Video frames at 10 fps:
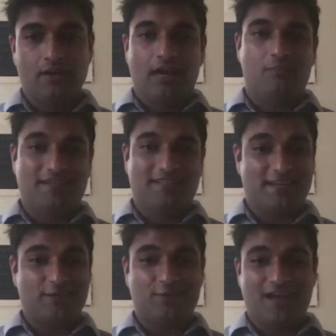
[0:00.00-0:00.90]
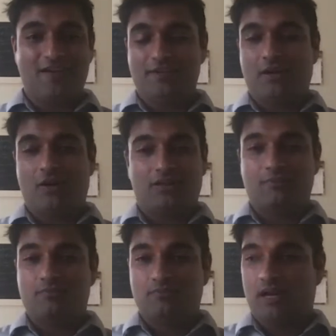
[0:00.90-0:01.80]
And by technographic, all
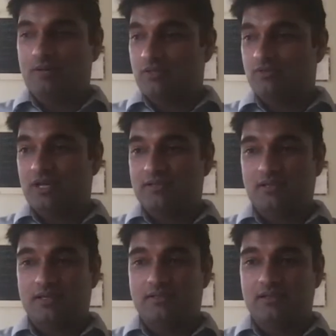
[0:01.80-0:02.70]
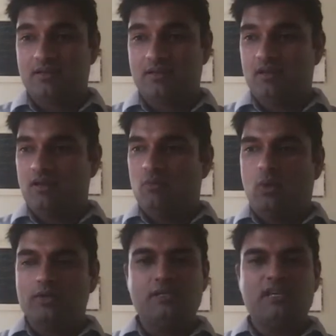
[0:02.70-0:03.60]
I'm, I'm suggesting is
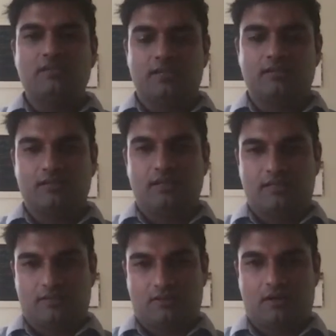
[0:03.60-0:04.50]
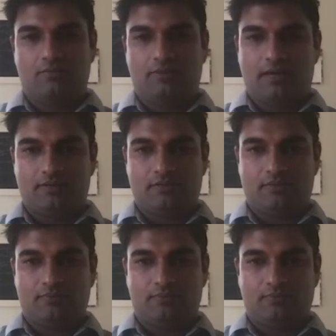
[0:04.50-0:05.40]
what's the existing install base
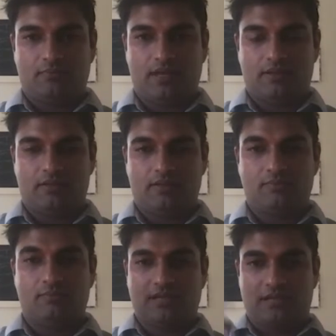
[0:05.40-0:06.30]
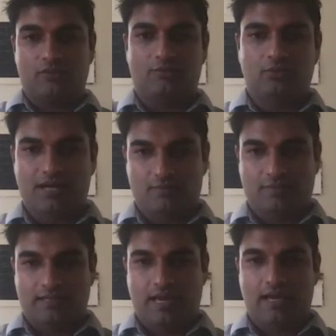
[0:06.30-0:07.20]
that this potential
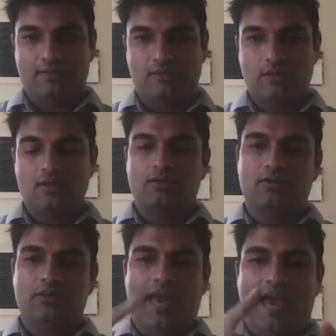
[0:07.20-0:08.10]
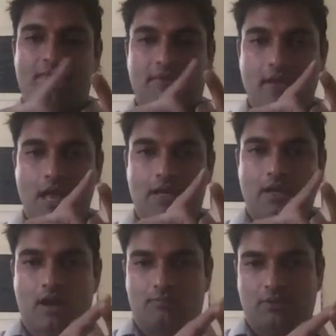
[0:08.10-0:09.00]
prospect has? Do they have
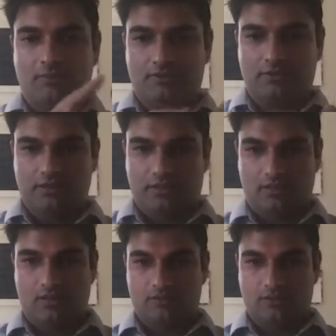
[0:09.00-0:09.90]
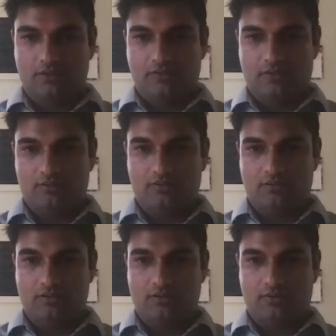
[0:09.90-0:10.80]
complementary technologies
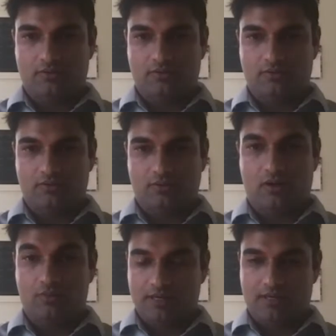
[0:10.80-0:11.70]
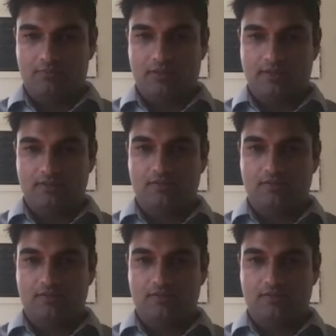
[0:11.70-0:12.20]
to yours? already in place?